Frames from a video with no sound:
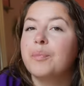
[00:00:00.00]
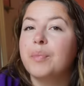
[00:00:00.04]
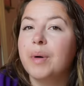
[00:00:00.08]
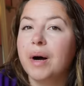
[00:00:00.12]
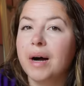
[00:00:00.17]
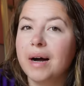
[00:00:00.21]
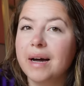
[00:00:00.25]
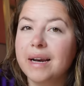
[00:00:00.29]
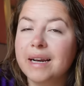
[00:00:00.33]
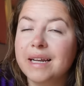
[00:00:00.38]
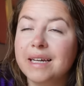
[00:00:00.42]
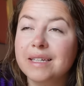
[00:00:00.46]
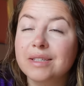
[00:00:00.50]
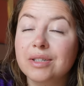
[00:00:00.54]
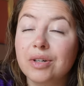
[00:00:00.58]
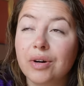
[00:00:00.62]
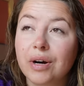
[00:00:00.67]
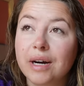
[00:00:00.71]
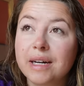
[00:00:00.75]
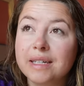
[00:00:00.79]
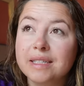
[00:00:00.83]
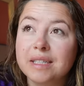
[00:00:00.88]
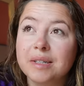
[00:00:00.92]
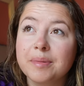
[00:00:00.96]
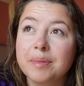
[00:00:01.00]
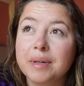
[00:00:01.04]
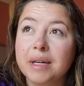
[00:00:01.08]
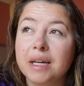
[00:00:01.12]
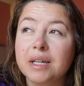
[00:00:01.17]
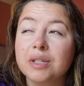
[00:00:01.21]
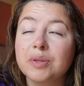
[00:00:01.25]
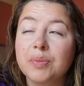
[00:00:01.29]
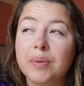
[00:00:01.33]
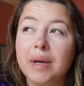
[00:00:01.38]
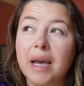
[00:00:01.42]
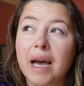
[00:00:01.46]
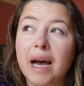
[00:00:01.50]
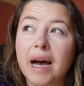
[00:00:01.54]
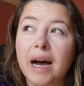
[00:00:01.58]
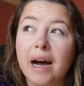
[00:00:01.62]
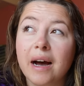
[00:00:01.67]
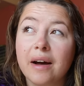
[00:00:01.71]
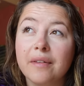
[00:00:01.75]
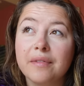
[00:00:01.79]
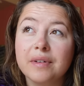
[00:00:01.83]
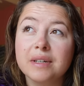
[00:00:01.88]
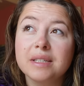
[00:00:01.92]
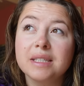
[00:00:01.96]
But it's crazy because we
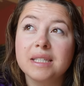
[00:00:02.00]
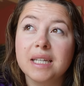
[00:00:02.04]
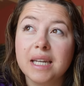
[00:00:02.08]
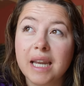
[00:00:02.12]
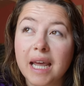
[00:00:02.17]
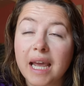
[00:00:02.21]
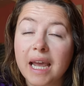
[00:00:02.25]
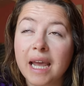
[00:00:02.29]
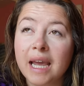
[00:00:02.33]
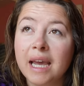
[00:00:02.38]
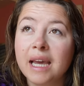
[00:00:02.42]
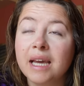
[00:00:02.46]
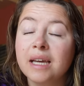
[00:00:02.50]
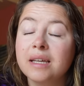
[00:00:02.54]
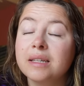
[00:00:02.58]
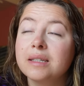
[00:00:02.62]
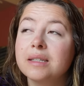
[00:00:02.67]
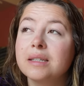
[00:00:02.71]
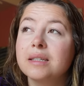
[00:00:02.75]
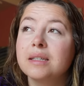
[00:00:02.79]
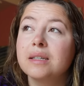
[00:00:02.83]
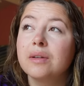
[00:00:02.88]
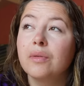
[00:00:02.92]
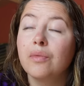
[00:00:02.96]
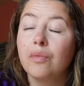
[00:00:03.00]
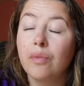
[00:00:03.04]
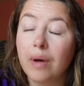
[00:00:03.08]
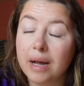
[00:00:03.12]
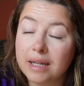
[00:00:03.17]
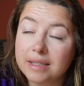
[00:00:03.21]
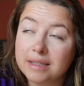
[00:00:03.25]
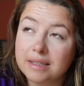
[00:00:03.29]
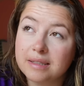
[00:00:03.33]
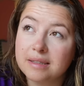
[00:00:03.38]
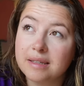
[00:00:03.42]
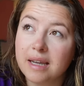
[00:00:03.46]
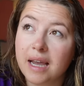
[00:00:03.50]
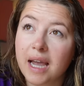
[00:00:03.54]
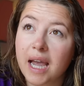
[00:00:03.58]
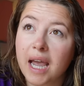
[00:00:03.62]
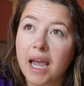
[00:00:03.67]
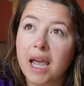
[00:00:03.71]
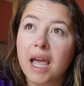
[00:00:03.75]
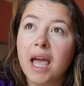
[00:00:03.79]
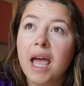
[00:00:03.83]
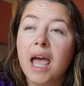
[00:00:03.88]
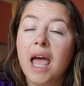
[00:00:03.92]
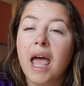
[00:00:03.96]
have today,
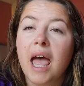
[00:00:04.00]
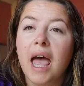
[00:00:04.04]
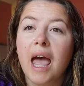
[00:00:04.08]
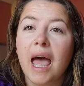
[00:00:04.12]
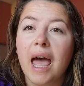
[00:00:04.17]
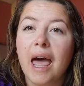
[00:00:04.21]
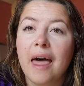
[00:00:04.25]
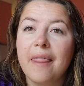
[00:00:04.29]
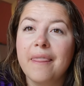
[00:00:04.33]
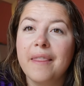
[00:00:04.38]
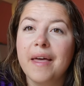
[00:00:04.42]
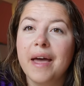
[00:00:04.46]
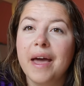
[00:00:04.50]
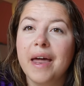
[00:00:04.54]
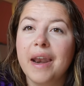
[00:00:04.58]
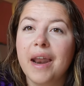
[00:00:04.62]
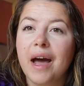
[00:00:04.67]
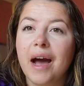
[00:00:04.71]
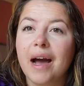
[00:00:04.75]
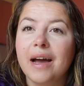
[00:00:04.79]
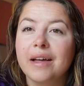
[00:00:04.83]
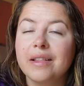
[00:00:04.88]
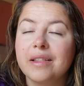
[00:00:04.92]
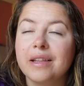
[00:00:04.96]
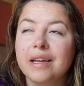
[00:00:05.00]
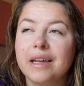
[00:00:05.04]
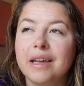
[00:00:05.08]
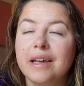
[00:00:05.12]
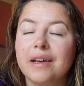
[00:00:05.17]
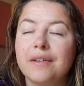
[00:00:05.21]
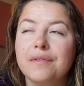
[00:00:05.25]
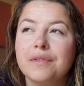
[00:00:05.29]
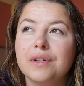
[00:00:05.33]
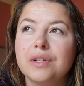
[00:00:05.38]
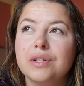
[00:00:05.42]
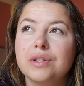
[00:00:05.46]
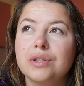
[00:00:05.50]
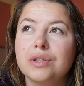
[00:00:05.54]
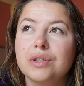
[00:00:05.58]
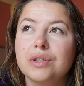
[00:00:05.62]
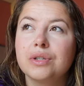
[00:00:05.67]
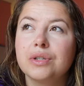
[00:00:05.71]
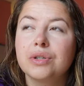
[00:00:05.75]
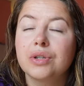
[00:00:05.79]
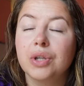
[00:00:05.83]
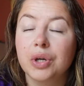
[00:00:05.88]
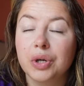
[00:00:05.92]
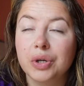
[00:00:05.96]
Wednesday, and then I leave
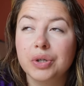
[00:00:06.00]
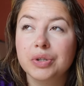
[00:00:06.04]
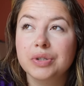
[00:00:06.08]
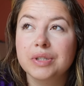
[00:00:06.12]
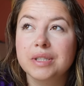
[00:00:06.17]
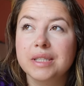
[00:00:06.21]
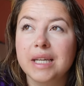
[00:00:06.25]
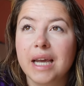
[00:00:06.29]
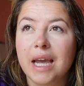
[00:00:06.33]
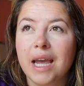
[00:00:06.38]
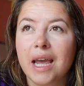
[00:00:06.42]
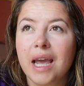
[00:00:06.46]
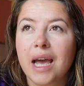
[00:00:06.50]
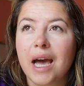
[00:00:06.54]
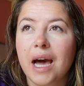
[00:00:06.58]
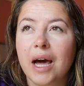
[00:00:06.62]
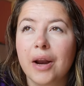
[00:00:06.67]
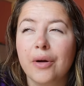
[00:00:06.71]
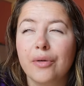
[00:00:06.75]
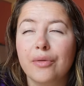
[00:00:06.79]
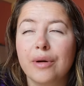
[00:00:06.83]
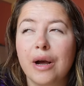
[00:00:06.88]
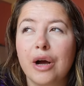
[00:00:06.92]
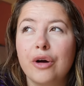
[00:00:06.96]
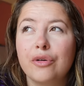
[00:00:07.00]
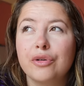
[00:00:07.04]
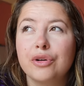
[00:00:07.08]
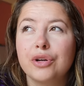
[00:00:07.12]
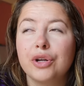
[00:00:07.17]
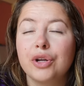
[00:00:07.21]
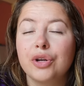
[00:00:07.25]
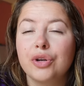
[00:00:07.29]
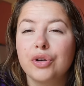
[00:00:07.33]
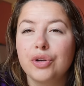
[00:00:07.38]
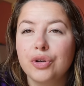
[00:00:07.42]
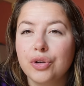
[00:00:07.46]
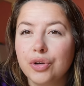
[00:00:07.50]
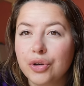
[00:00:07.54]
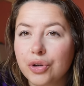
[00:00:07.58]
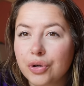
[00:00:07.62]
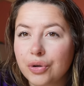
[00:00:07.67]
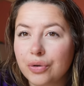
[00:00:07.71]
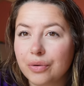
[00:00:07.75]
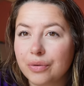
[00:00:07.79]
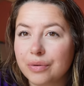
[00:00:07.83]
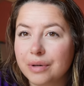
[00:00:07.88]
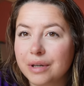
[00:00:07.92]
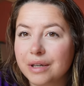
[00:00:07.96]
Thursday at around
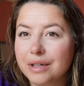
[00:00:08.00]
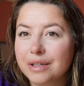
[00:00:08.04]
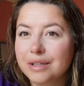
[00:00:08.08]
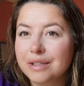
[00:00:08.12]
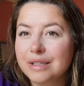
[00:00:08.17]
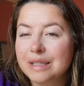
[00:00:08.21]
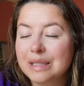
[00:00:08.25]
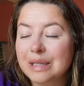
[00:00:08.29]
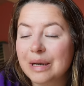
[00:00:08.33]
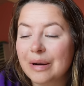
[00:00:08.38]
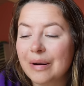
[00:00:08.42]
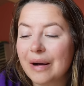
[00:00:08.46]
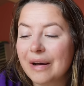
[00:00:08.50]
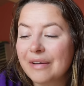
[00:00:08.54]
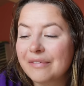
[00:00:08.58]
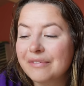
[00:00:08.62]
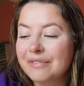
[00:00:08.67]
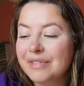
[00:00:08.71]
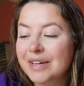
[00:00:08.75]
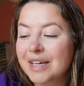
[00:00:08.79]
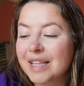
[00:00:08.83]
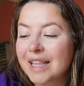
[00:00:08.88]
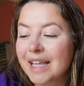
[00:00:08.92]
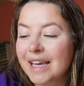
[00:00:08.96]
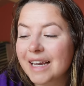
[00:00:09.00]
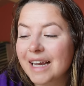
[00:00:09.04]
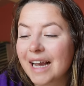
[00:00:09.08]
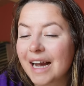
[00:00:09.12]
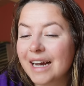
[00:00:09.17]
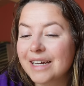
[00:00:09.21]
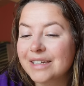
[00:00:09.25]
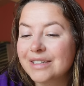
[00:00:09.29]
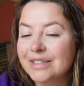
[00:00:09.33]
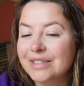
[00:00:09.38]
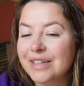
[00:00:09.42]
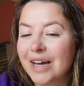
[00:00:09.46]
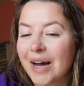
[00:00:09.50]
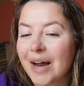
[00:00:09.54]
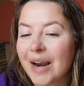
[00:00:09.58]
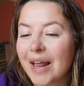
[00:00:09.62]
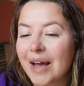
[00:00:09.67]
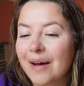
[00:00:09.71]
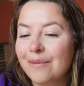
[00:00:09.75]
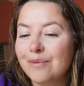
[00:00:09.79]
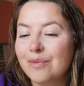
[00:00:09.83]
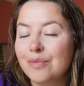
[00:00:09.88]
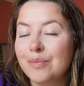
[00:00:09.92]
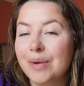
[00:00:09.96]
noon. So I feel like I do not
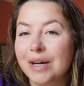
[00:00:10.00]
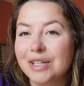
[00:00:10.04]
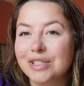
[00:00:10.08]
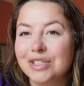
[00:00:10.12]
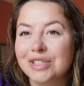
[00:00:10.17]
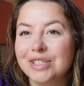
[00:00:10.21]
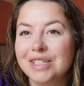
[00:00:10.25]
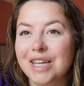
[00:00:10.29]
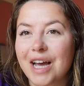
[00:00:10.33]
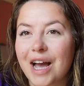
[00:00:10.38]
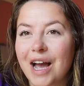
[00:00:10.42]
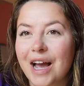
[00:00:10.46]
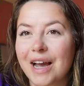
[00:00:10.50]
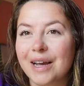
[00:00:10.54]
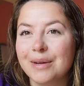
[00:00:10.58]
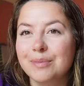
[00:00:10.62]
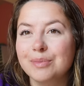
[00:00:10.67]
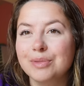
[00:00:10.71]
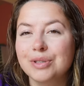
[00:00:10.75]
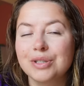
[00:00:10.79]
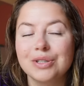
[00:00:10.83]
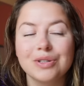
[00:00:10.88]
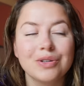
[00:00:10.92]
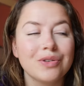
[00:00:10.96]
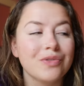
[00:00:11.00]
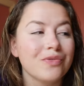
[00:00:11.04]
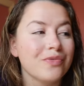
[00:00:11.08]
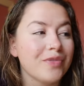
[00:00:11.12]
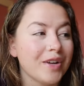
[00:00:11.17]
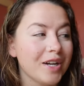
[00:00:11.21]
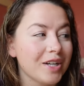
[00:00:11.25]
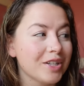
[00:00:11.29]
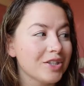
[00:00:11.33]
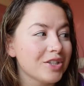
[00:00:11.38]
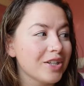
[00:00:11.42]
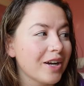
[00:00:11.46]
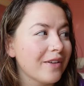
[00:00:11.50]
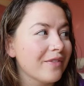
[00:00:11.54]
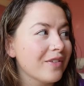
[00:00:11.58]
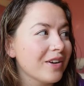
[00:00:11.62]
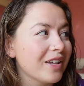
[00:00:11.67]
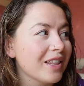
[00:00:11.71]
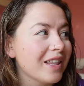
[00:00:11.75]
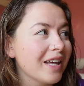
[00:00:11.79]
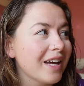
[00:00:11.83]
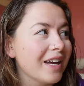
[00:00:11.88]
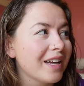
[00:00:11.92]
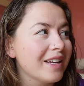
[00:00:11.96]
have much time to finish
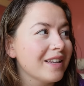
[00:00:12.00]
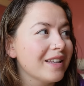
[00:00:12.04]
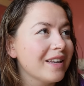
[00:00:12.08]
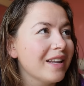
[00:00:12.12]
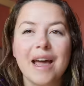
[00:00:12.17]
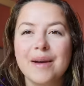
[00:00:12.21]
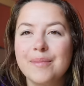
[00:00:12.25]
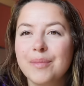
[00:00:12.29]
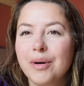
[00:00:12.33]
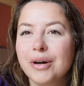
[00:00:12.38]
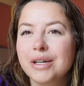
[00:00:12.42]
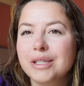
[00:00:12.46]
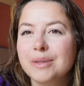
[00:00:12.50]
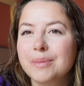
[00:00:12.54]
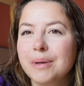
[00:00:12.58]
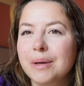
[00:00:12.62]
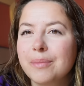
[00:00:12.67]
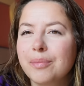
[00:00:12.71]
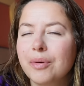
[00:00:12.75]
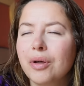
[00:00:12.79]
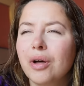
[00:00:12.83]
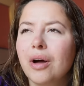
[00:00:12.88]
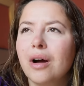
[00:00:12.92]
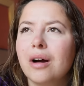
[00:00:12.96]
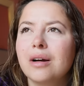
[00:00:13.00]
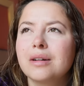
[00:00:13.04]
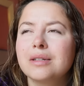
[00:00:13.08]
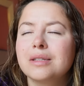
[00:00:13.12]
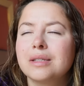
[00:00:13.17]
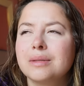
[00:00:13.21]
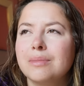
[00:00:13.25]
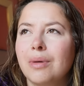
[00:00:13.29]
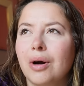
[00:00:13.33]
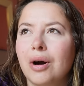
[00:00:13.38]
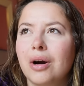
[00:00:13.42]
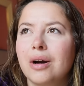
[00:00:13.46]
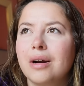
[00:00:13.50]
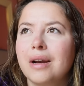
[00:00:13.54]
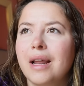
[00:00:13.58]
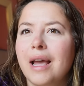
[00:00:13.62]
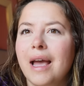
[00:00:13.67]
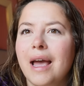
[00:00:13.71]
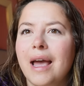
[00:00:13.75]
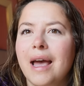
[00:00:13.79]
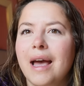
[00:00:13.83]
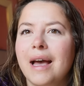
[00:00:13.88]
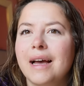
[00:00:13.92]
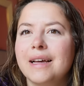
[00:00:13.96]
everything. And most people are smart
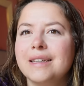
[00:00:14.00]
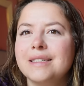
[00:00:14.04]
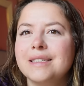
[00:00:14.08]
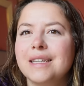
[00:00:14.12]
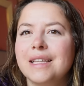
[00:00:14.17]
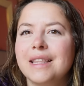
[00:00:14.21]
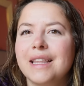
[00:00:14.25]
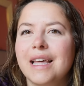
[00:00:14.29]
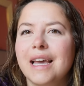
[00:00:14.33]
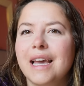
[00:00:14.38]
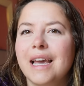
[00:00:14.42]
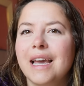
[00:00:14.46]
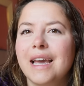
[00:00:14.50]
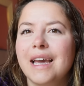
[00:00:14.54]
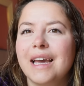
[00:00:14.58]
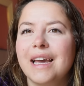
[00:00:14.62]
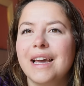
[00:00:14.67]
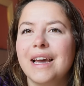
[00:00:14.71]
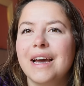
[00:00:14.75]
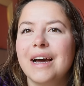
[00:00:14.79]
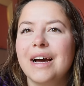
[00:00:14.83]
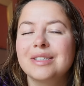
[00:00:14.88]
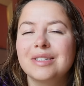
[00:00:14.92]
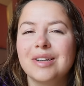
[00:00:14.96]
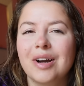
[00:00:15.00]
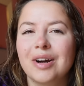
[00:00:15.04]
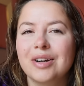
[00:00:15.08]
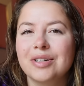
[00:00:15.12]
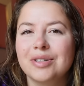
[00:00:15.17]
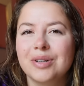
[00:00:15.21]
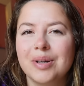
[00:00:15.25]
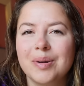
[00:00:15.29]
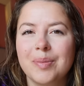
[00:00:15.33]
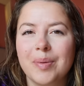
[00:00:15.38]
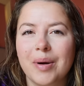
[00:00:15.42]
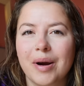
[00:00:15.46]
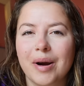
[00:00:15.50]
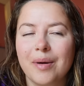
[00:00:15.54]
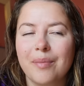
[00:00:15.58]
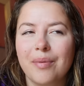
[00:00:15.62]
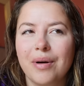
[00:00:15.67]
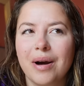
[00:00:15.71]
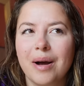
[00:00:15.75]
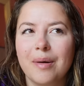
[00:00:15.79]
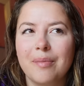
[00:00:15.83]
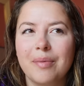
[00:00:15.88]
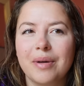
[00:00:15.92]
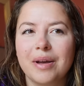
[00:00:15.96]
and they start doing market
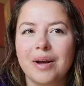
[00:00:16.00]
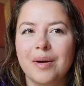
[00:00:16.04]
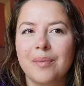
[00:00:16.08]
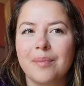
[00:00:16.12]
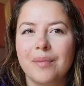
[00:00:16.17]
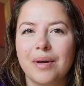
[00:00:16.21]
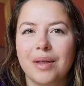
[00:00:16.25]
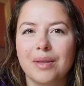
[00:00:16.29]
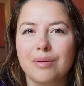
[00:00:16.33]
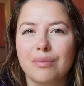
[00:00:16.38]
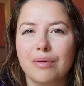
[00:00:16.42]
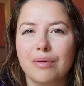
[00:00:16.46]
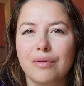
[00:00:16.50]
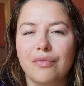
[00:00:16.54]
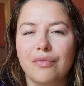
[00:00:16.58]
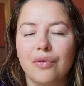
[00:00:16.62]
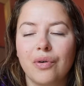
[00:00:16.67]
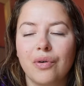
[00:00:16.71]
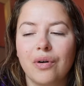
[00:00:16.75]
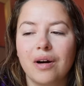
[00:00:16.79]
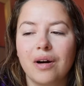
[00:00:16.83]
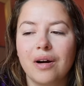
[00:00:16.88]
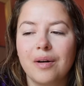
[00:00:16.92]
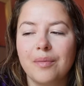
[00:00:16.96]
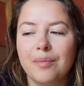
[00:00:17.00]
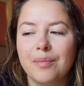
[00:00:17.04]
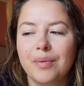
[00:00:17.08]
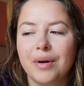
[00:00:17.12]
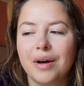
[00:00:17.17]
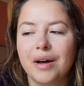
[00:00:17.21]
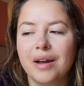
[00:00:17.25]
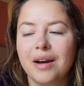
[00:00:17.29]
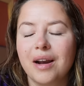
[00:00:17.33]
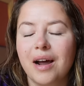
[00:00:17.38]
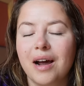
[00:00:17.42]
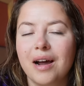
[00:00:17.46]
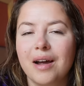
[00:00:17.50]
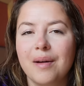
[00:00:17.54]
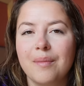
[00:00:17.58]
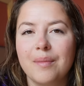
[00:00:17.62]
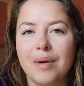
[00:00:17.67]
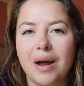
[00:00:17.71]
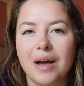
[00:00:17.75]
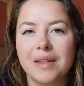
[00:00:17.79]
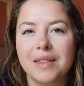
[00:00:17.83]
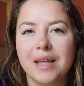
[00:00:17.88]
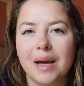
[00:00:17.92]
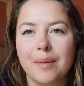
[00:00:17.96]
prep like a month before, but I am
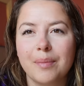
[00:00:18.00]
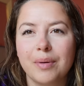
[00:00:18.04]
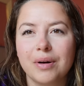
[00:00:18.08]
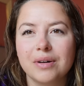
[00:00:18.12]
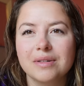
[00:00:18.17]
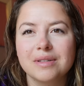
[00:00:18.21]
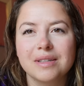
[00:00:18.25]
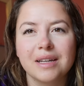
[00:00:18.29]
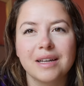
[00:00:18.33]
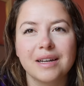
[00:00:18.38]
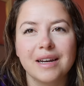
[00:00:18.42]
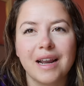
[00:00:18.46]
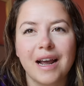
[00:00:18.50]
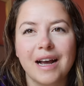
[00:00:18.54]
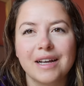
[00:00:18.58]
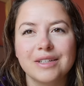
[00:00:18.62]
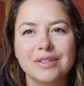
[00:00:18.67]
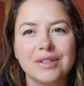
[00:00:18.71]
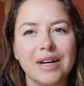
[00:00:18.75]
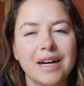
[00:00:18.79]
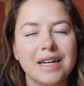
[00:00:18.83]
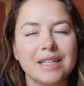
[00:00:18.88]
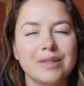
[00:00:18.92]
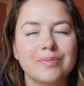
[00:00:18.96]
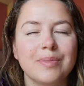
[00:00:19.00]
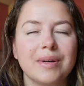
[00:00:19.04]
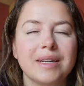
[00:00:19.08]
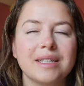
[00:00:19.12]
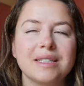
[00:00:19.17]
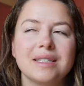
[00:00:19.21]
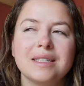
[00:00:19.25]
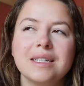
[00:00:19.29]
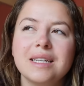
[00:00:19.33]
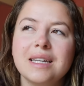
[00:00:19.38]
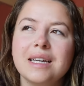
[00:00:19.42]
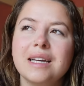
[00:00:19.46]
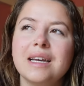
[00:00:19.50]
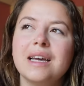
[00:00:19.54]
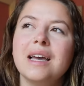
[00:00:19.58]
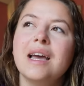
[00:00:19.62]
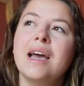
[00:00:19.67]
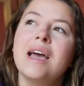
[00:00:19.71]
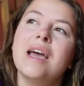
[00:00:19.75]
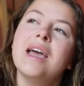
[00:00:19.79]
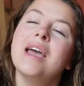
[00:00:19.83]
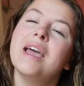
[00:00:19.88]
not that person. As you guys may see